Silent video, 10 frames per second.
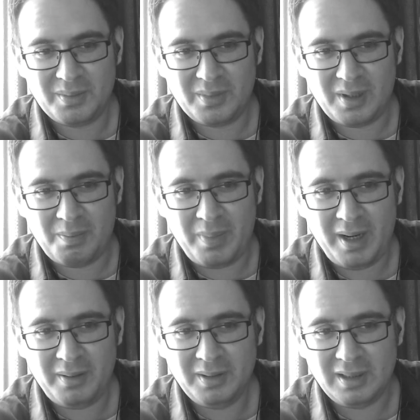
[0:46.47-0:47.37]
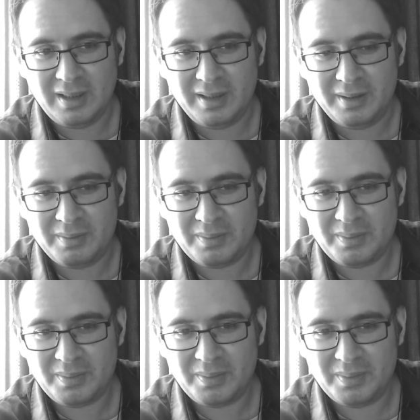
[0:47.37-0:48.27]
apparently
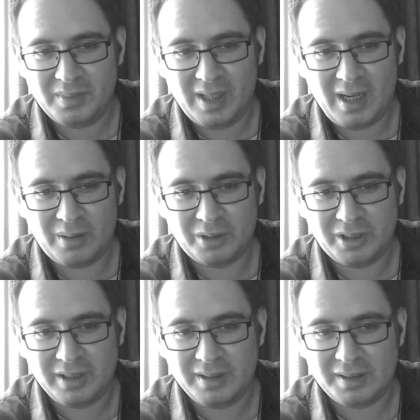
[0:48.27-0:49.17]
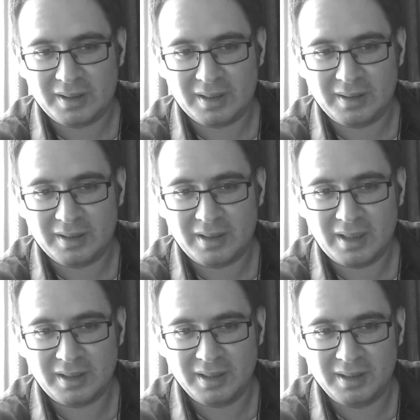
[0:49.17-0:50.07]
now she's
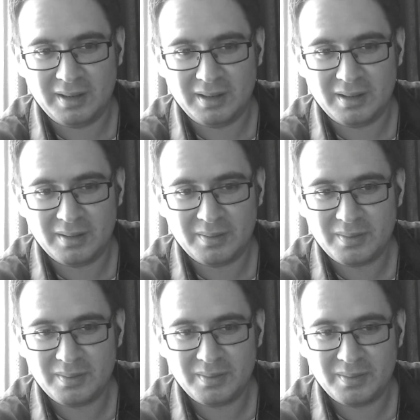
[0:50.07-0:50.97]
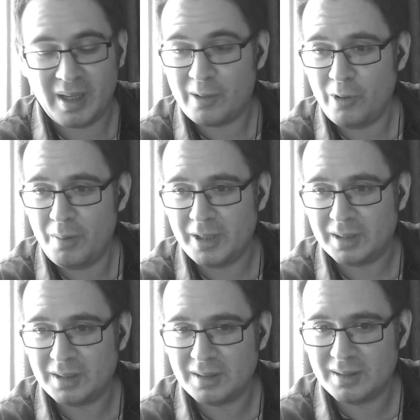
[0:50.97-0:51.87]
discussing
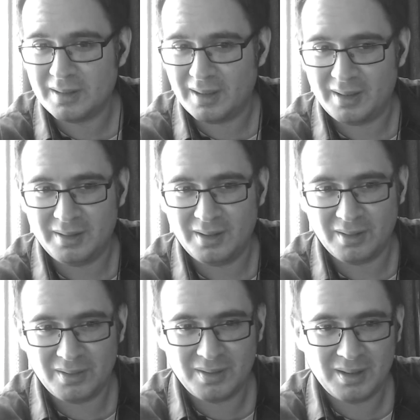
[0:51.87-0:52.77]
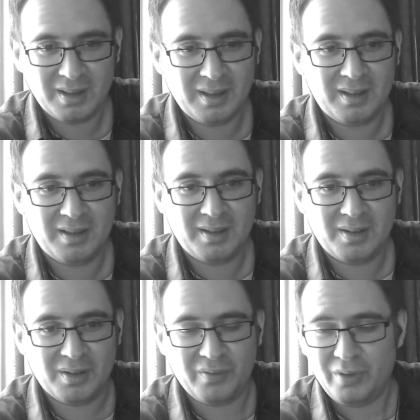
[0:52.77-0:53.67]
economics and
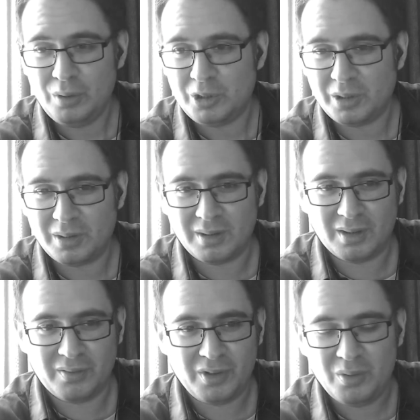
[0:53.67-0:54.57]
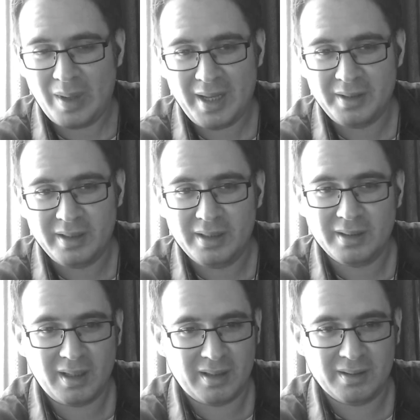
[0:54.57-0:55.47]
the future of humanity
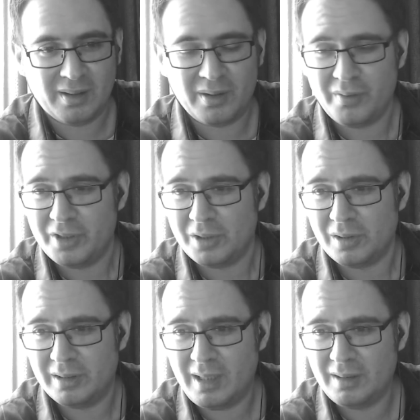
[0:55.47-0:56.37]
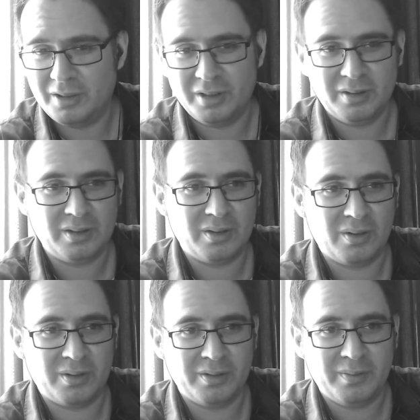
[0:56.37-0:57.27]
and artificial intelligence
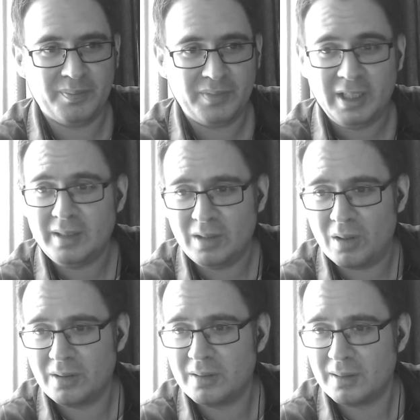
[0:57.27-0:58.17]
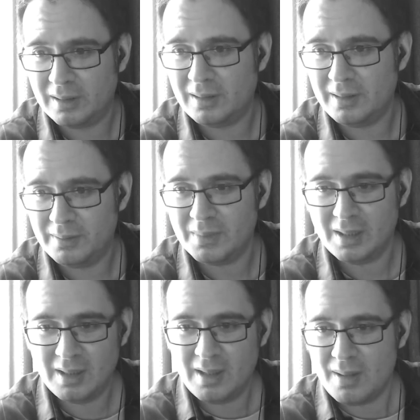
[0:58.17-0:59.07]
on TikTok. Clearly,
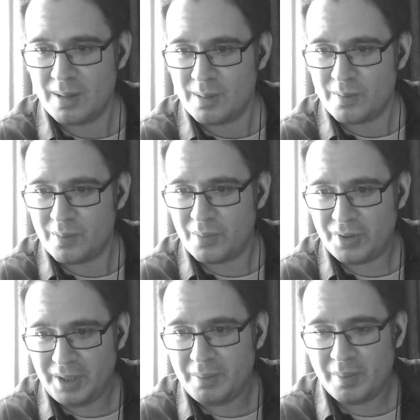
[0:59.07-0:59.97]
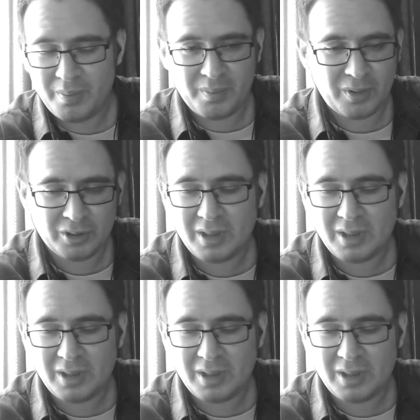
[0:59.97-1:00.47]
the most